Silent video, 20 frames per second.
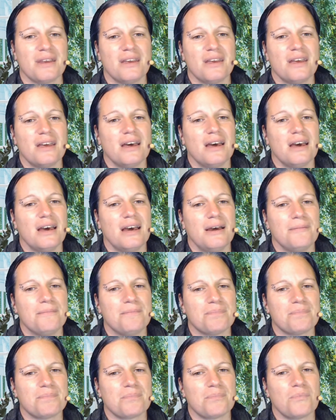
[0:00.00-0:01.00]

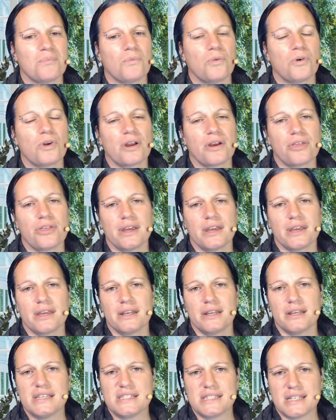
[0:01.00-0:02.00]
What I think it
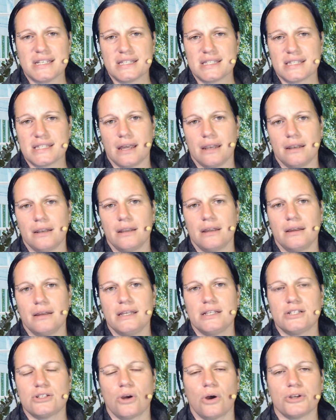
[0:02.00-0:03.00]
is that
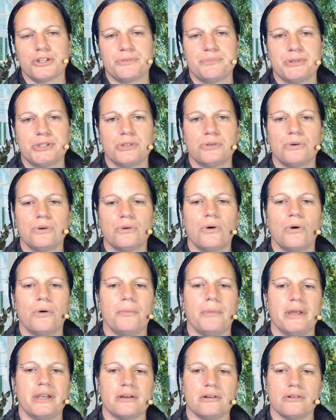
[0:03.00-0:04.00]
each hospital or
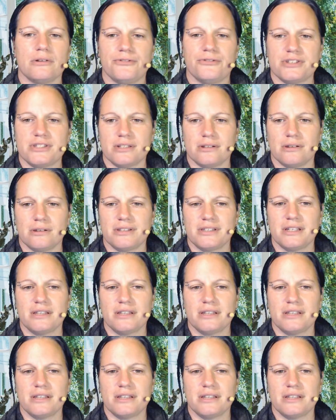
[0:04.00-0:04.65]
medical facility,